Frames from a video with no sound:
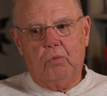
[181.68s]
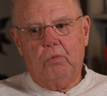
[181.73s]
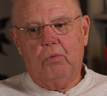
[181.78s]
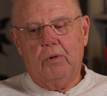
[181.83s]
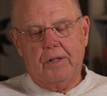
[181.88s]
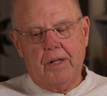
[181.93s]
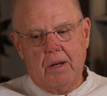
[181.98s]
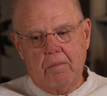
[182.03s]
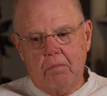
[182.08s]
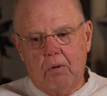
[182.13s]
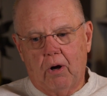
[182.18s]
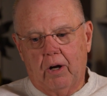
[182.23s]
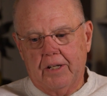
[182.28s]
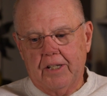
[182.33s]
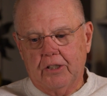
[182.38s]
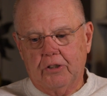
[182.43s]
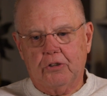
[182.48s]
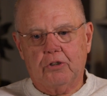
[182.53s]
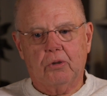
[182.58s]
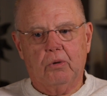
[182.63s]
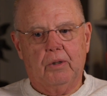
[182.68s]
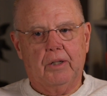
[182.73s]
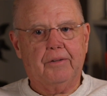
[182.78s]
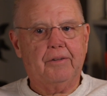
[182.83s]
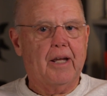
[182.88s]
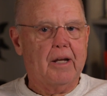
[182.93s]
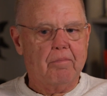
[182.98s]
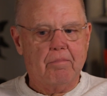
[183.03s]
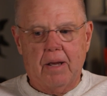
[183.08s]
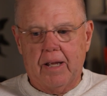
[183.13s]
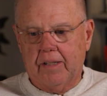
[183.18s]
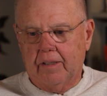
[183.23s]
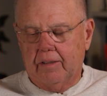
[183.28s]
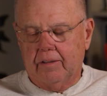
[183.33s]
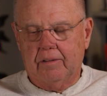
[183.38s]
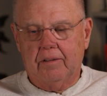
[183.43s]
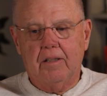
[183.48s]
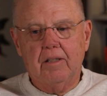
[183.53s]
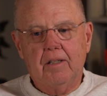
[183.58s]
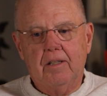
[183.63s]
When they bought into it, they made
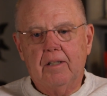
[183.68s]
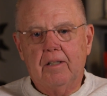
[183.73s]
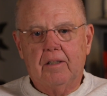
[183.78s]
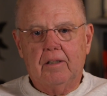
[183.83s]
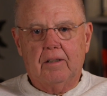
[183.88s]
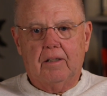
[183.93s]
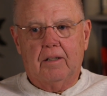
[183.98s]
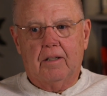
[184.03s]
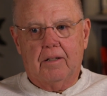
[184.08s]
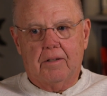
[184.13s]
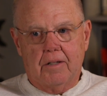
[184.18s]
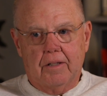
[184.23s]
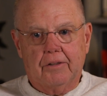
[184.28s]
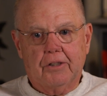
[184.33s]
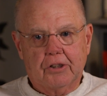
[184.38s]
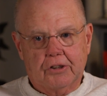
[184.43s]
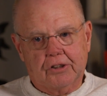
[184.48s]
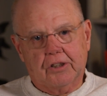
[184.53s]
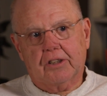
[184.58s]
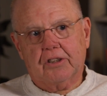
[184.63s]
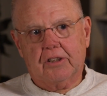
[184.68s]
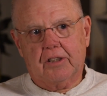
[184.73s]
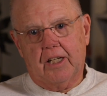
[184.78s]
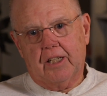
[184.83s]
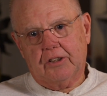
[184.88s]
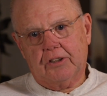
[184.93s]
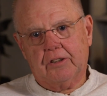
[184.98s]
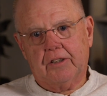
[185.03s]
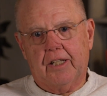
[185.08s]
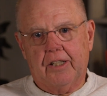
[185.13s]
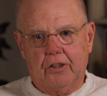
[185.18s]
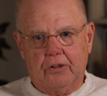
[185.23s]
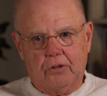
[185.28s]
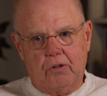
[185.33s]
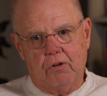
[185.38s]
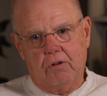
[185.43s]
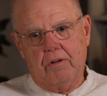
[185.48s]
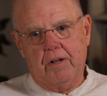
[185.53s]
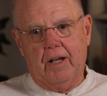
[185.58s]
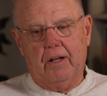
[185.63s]
it the success that it
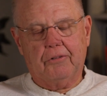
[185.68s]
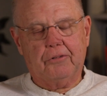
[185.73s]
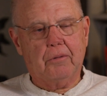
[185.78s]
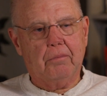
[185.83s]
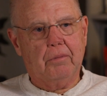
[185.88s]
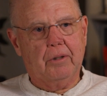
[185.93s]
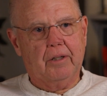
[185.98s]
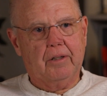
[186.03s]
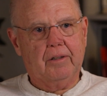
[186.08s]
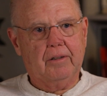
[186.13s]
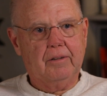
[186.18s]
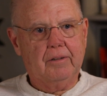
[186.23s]
turned out to be.